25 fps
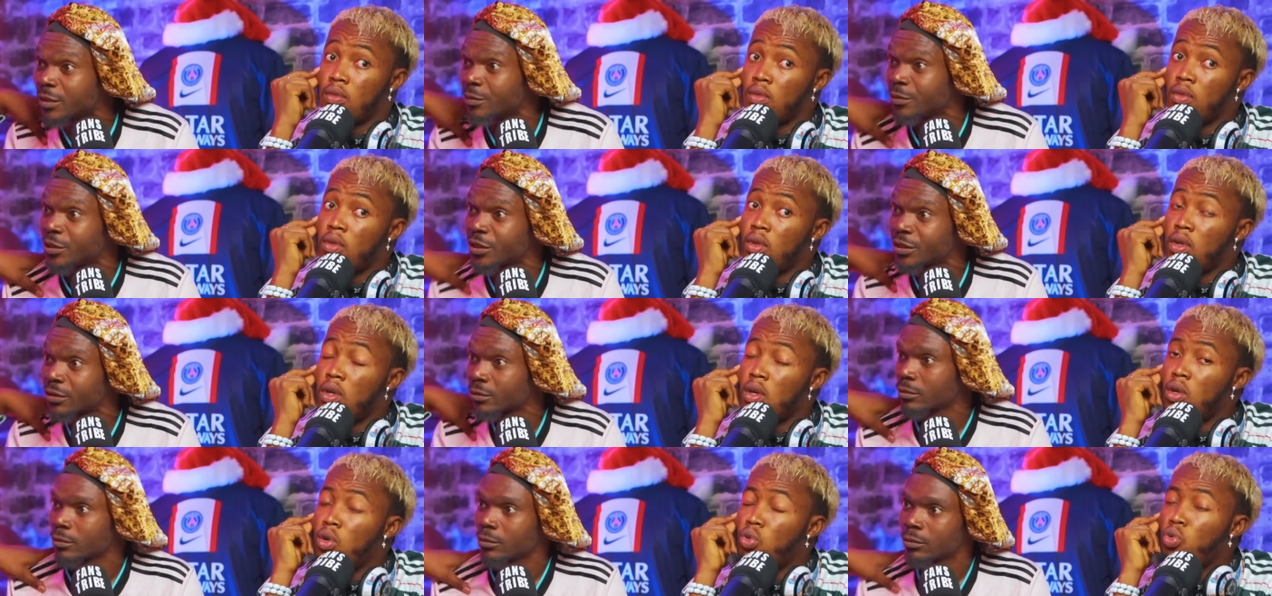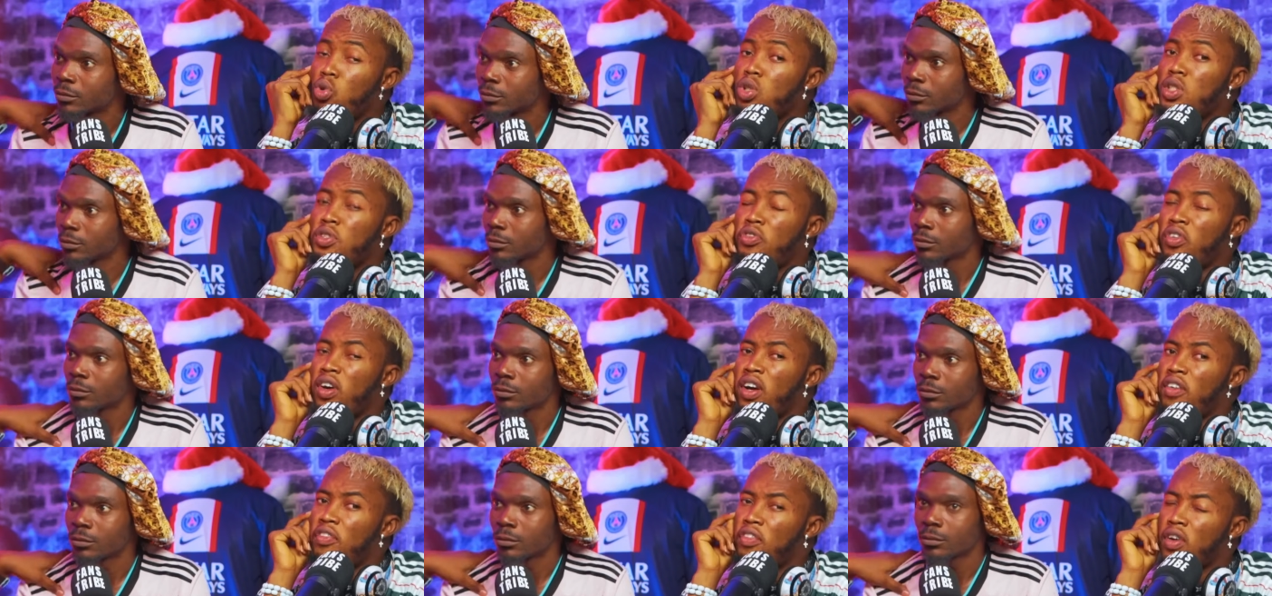Speaker 1: Sorry, sir.
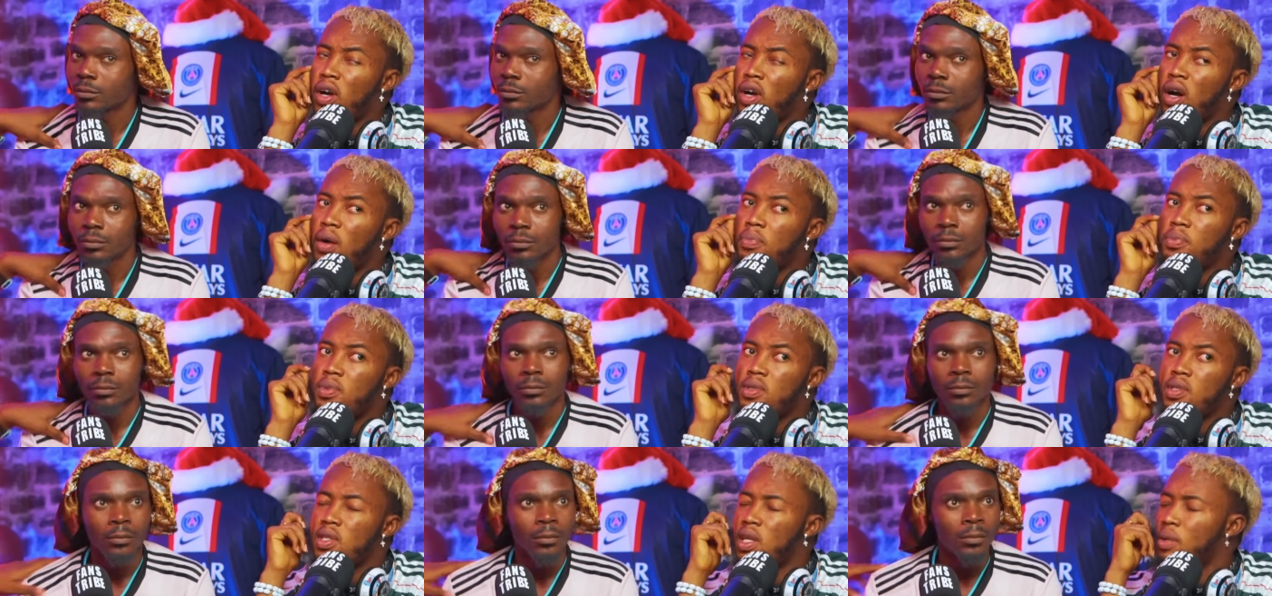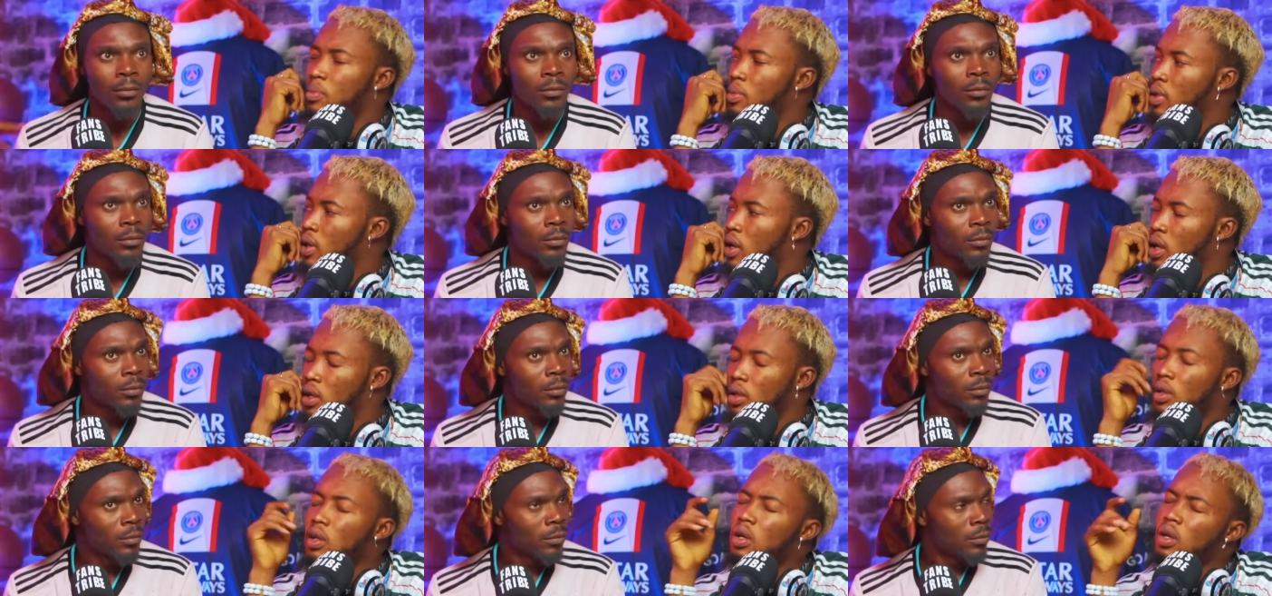Which one? Okay.
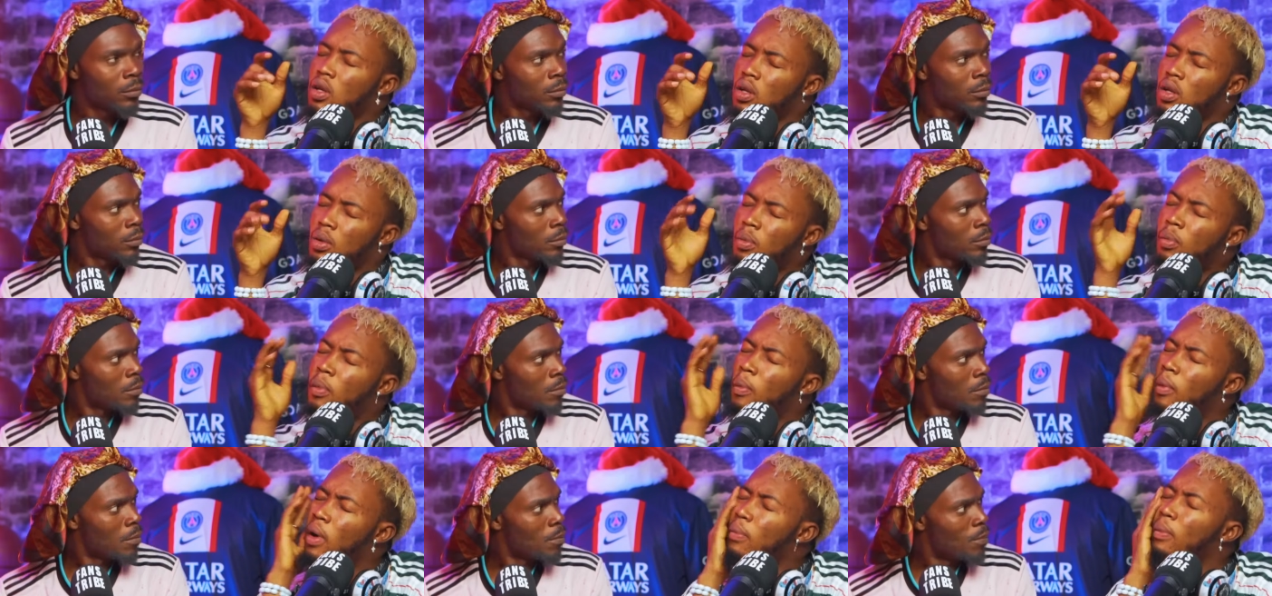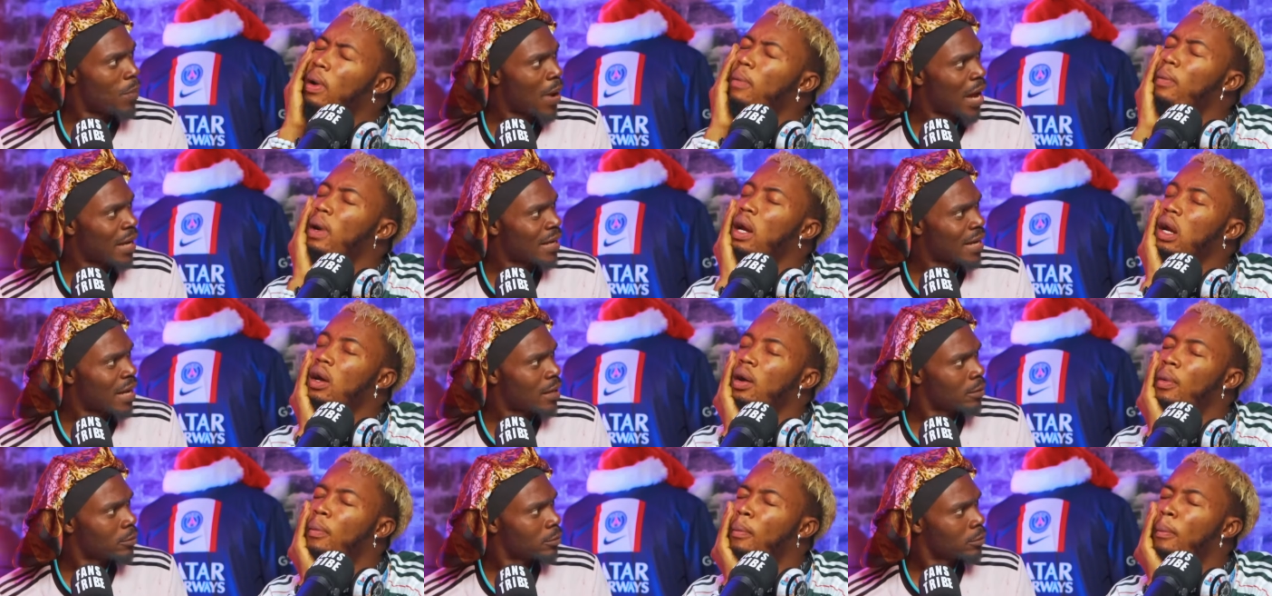I
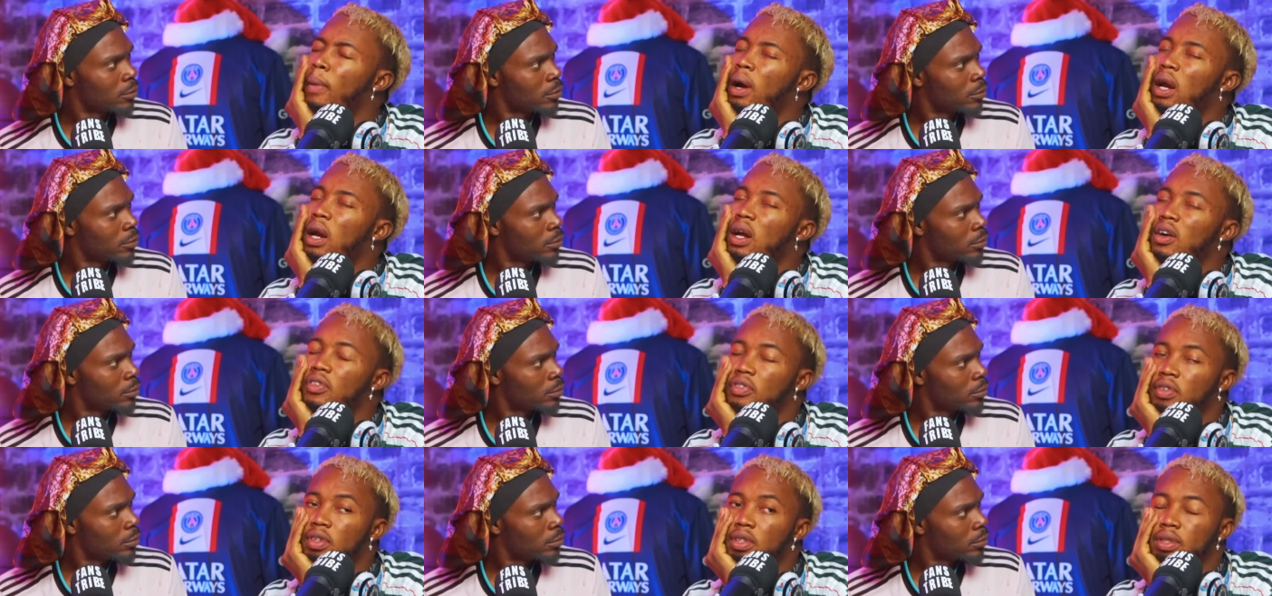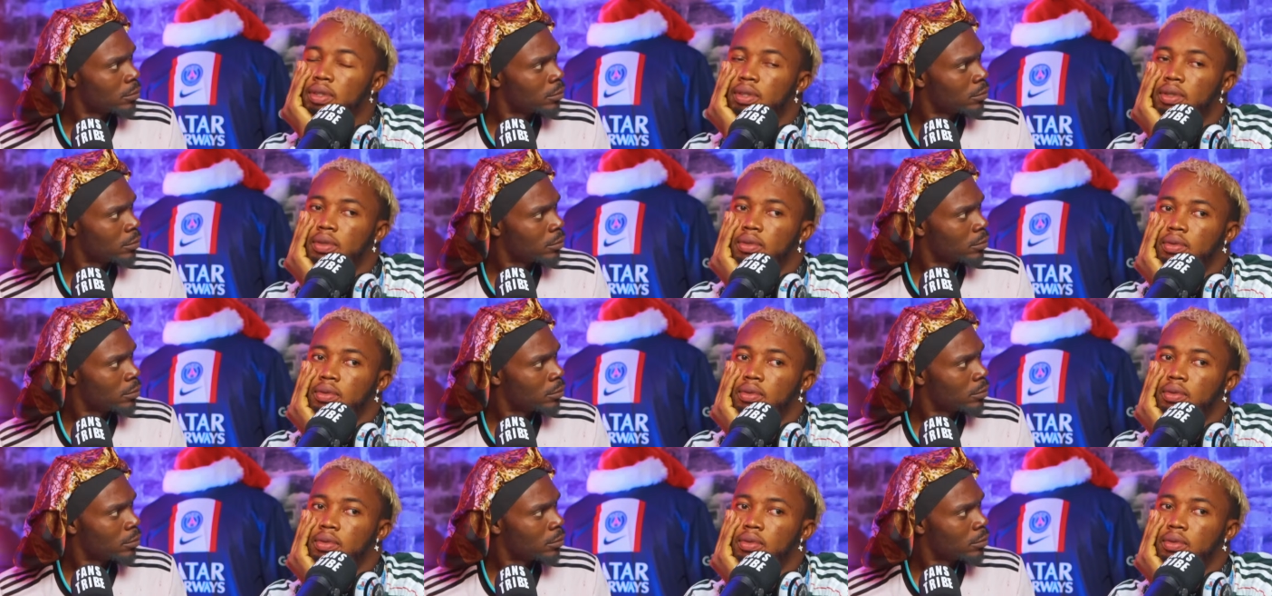beg. When I finish.